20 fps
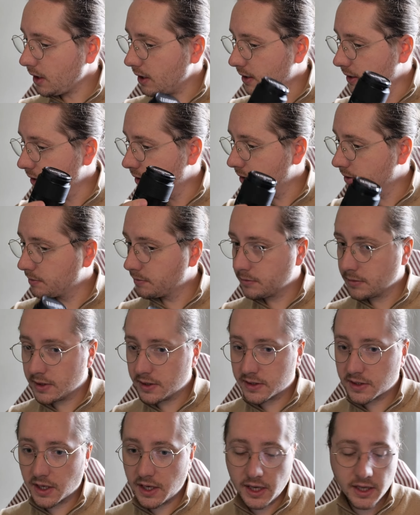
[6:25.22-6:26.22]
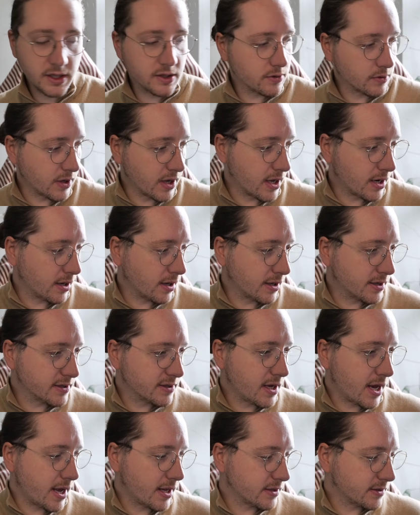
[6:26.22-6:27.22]
is keen to getting
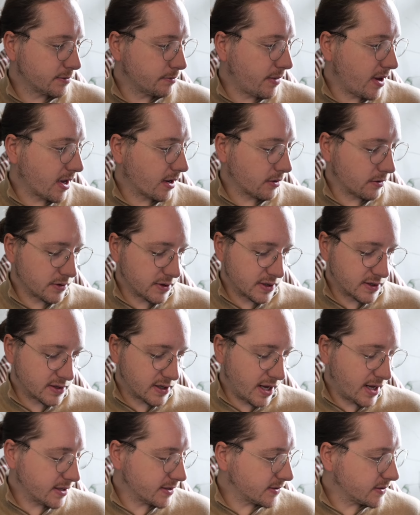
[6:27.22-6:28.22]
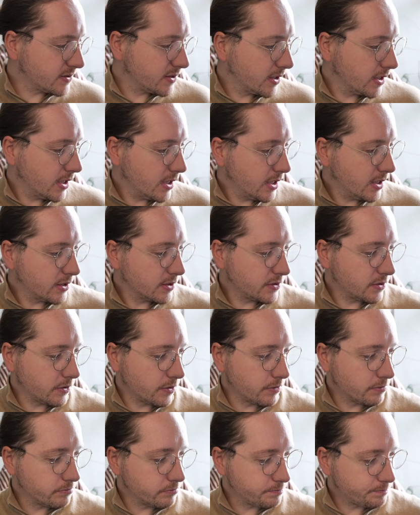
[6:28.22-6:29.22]
his hands back on his lens.
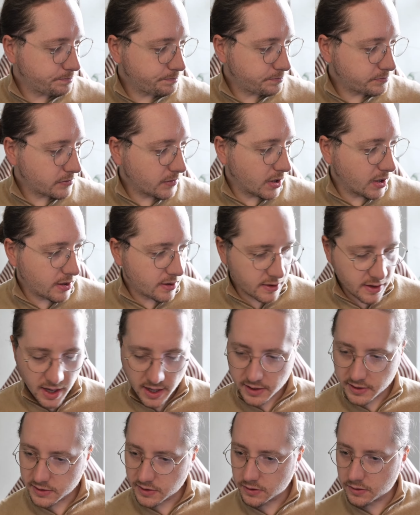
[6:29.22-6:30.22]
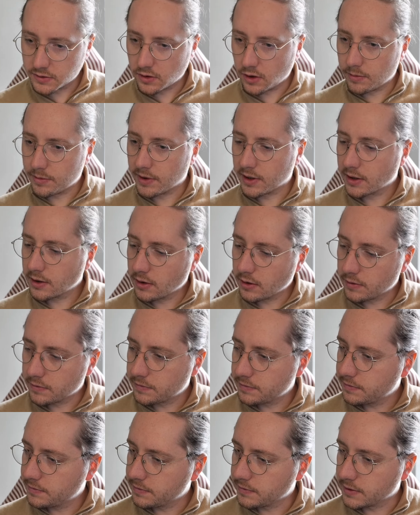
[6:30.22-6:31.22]
So that is the topic
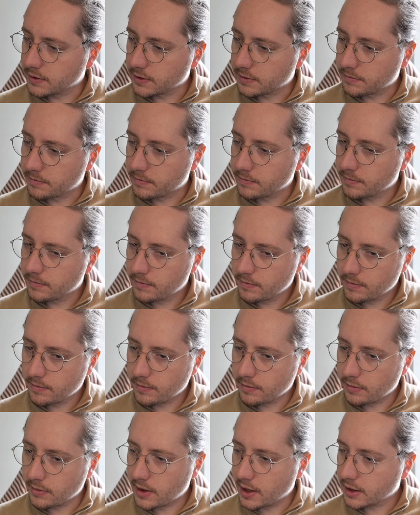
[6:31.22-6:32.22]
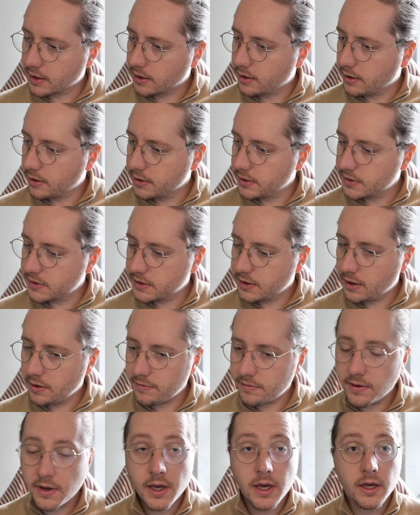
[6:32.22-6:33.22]
of that kind of
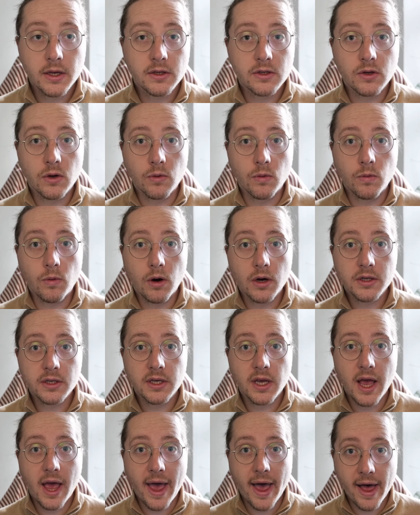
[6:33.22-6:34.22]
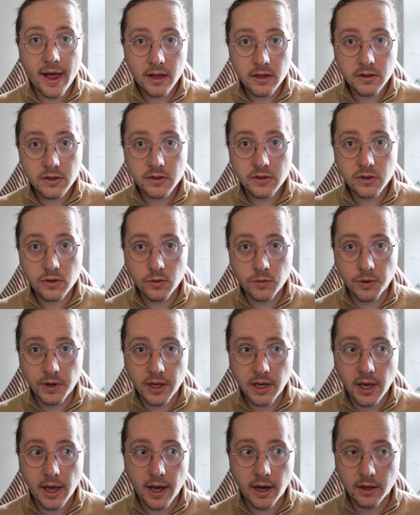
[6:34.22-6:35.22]
stuff. So what else do we
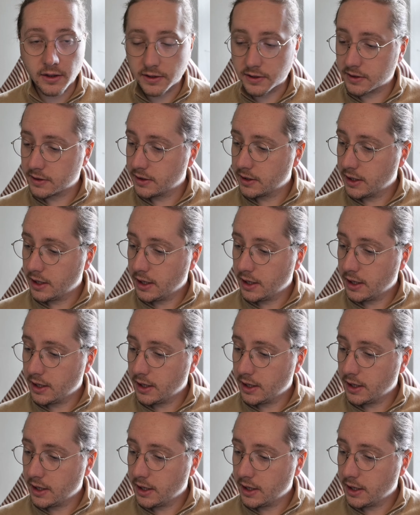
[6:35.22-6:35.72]
got?